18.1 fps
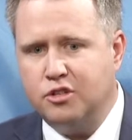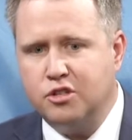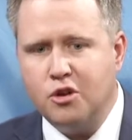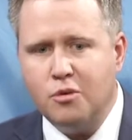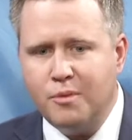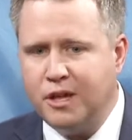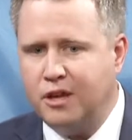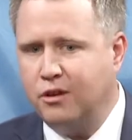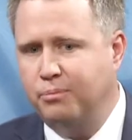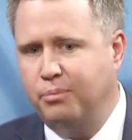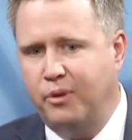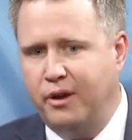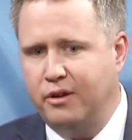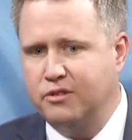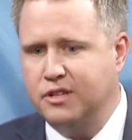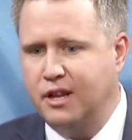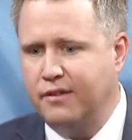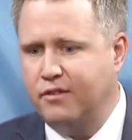so many good
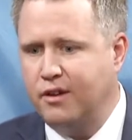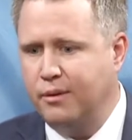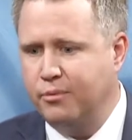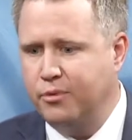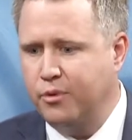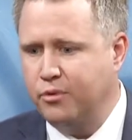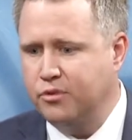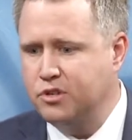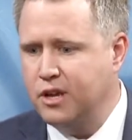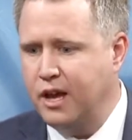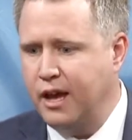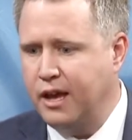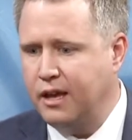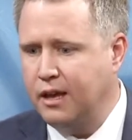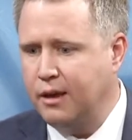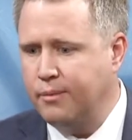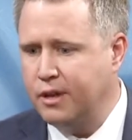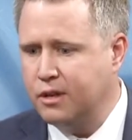players that have come through,
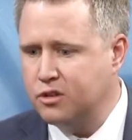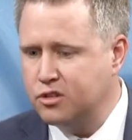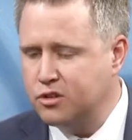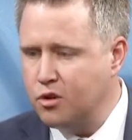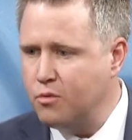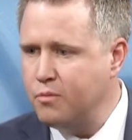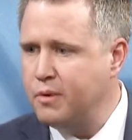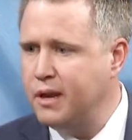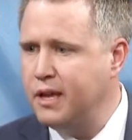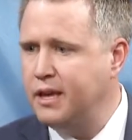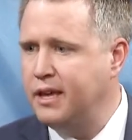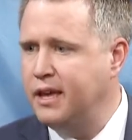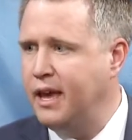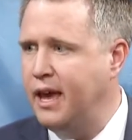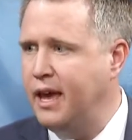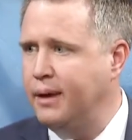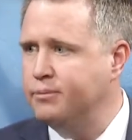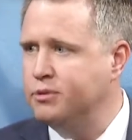Che. I mean, so many
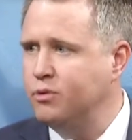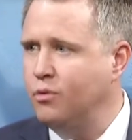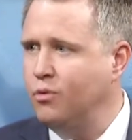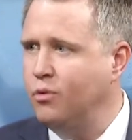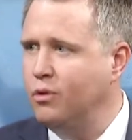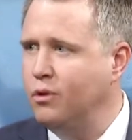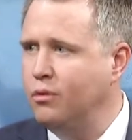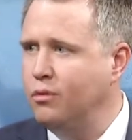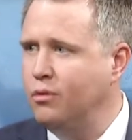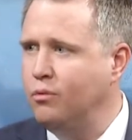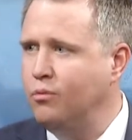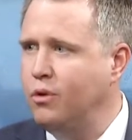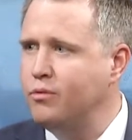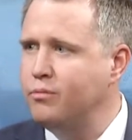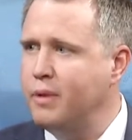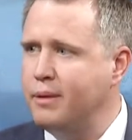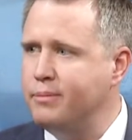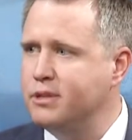games.
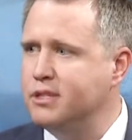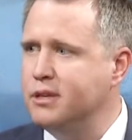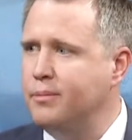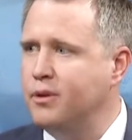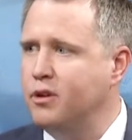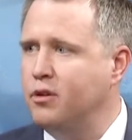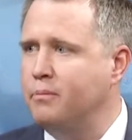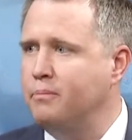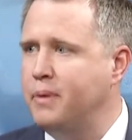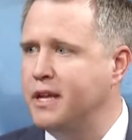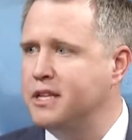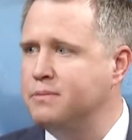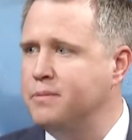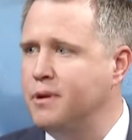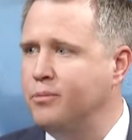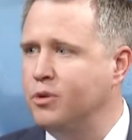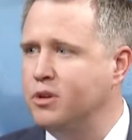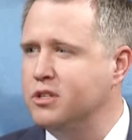What are maybe some of your
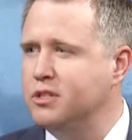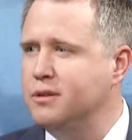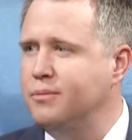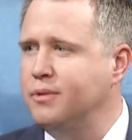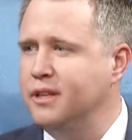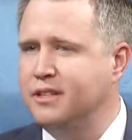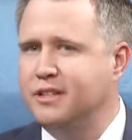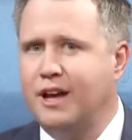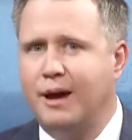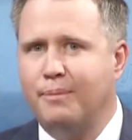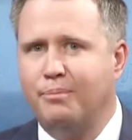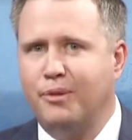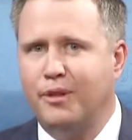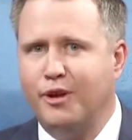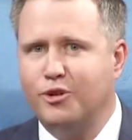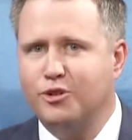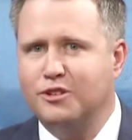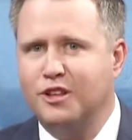best memories, some of the top
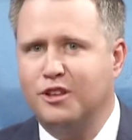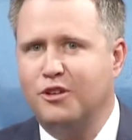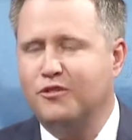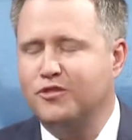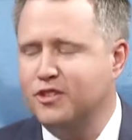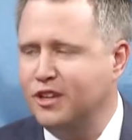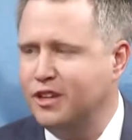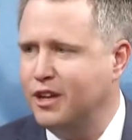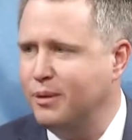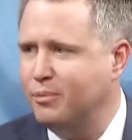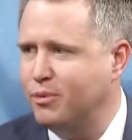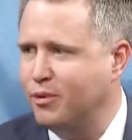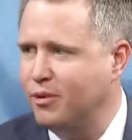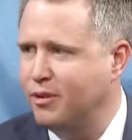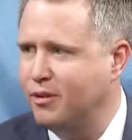players that you've seen come through?